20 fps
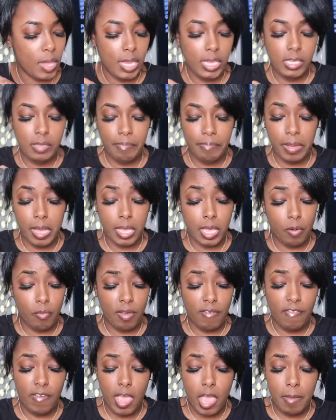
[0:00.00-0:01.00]
He's bunking
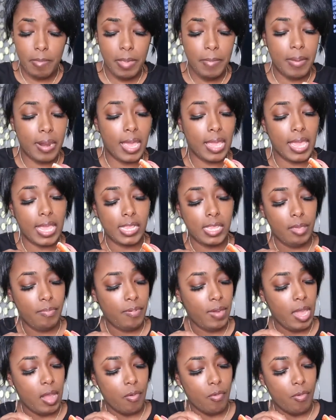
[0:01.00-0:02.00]
with family, but I guess he's
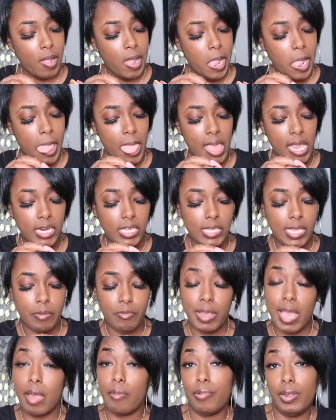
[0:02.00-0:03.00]
paying rent. He just
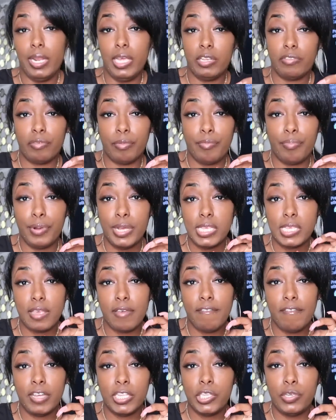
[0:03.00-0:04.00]
got released from
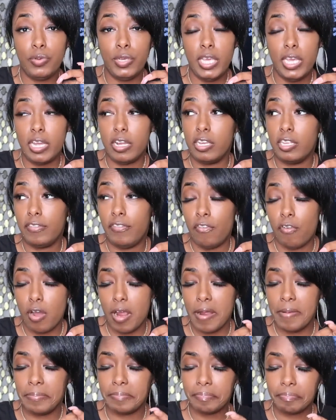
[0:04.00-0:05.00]
prison for 2 years
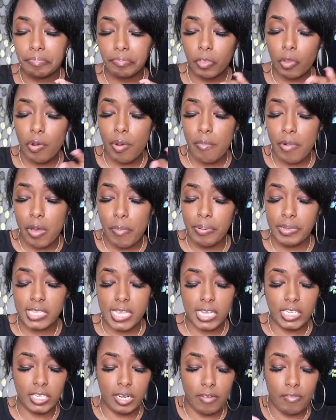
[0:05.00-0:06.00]
for criminal
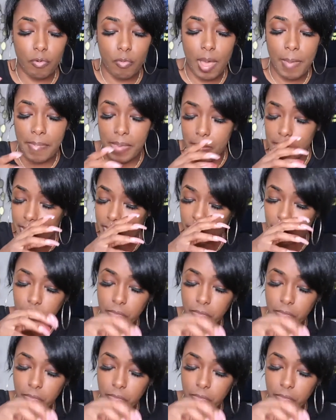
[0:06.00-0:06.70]
possession of a weapon.